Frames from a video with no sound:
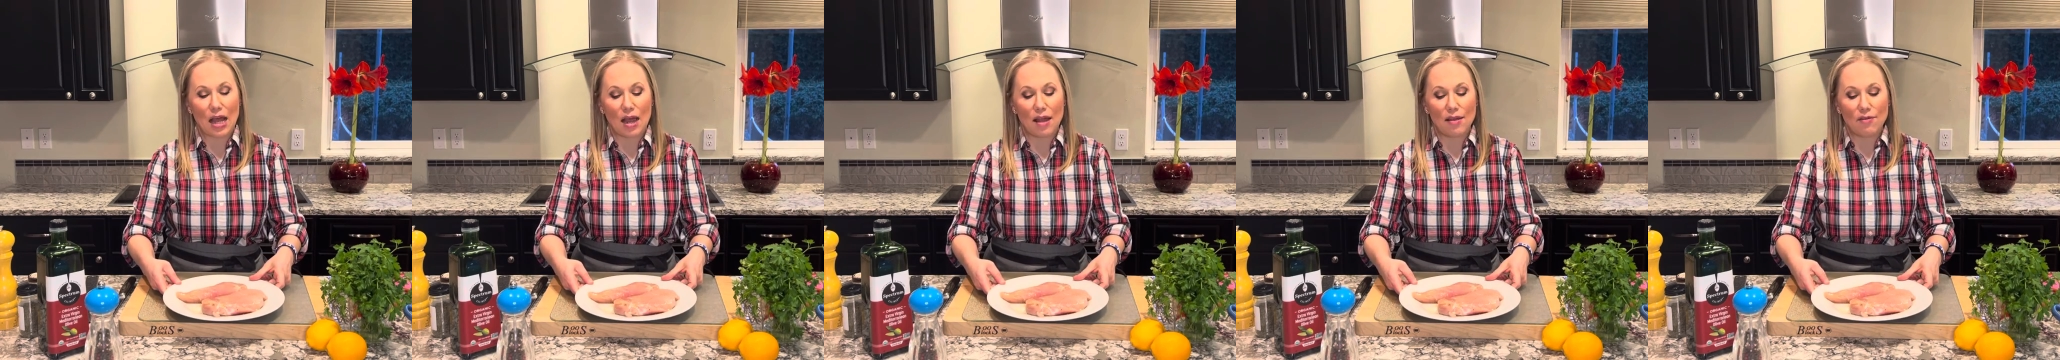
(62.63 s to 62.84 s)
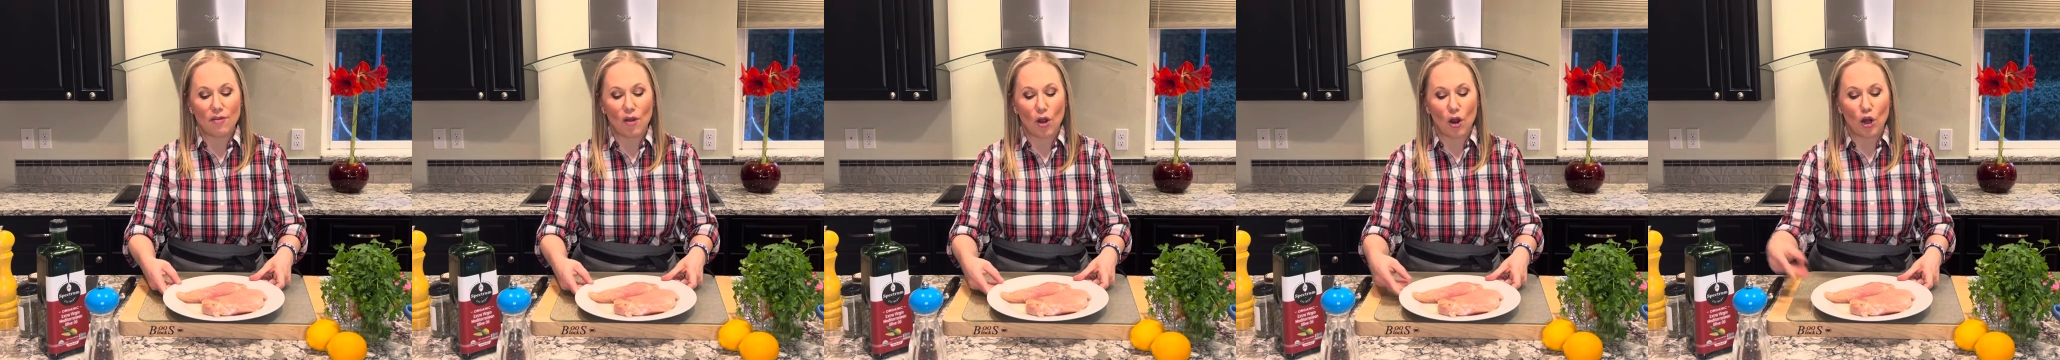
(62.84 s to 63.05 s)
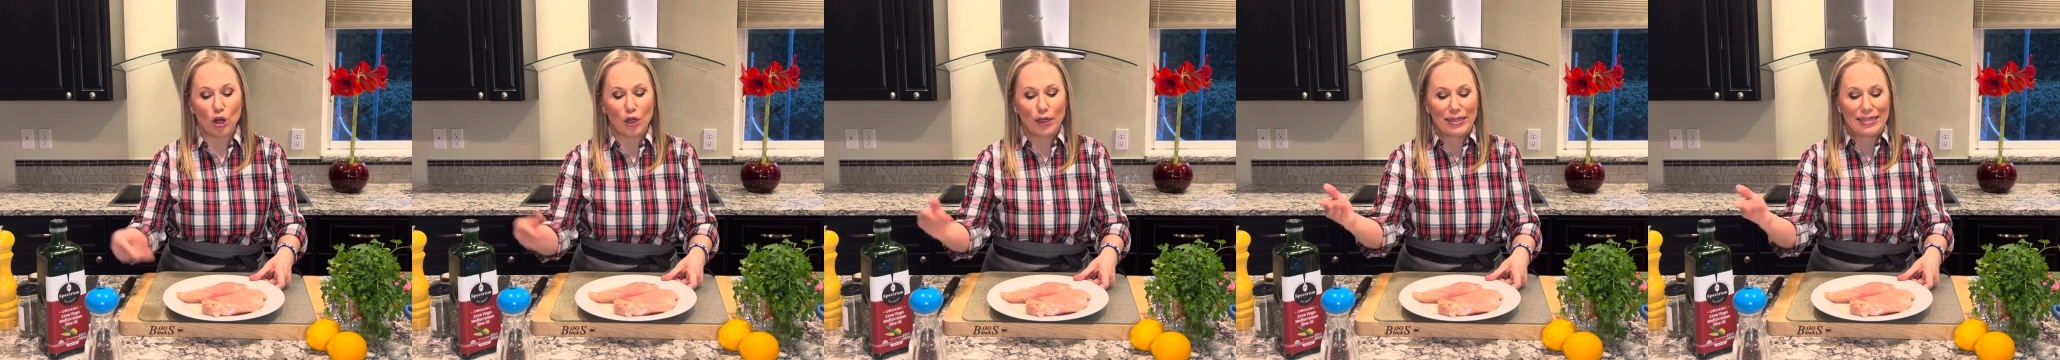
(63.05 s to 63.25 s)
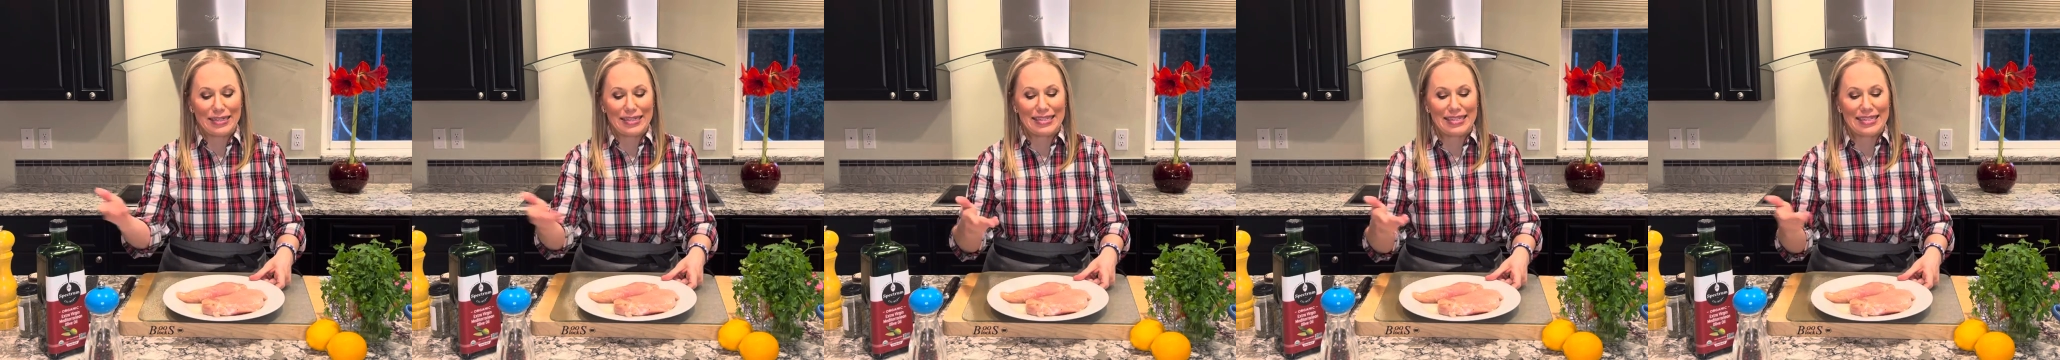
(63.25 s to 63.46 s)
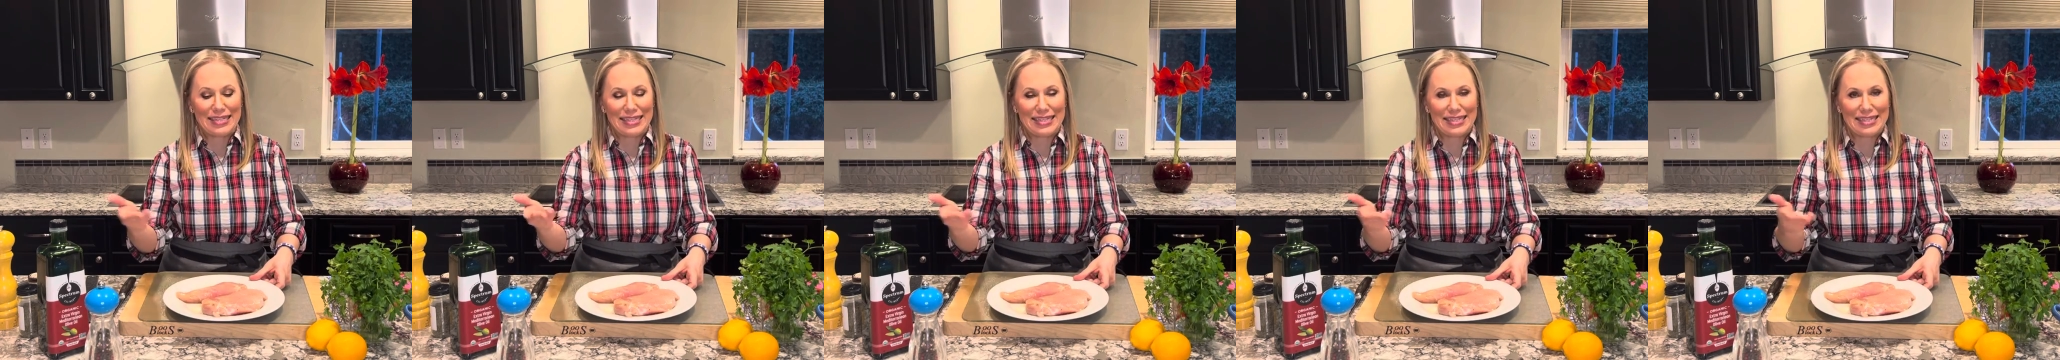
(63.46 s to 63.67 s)
I've already
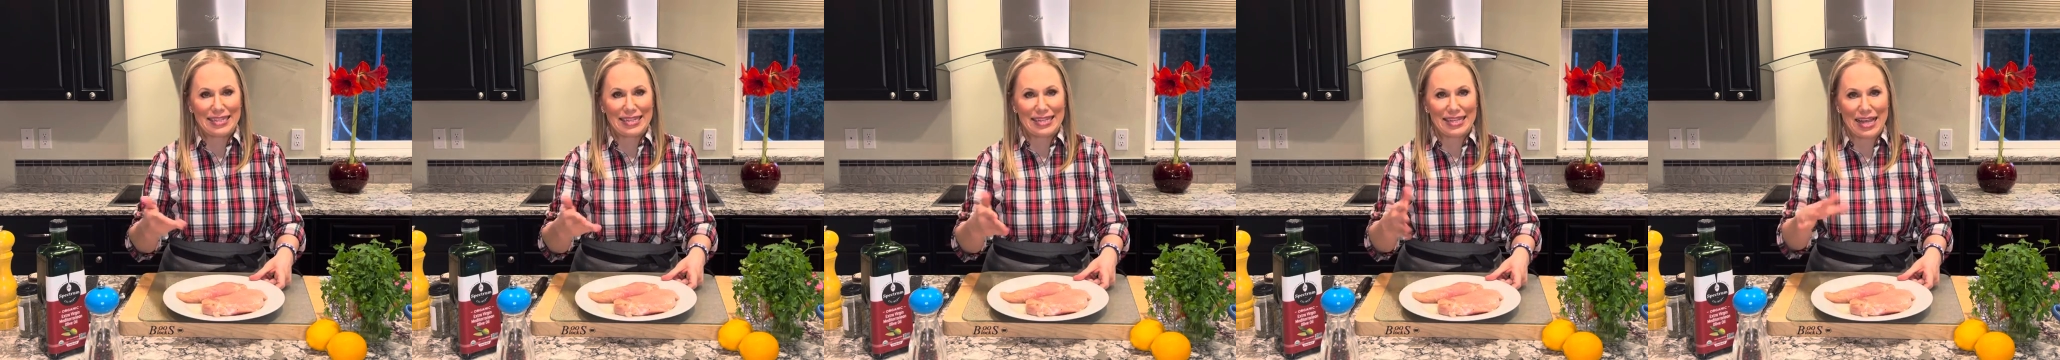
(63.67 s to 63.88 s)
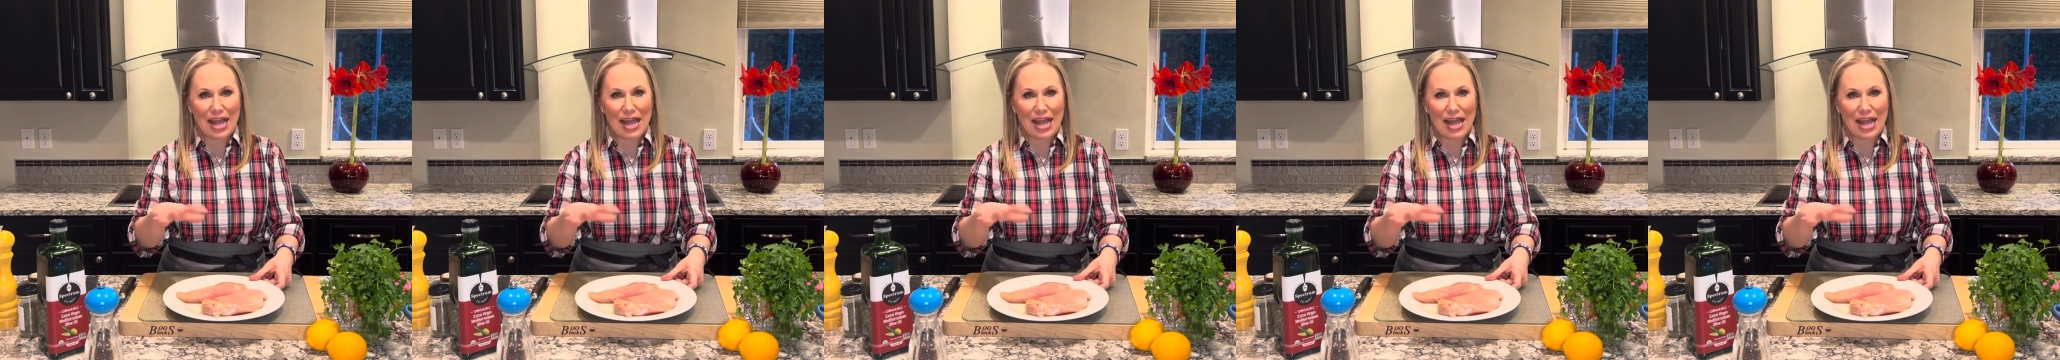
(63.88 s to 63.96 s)
seasoned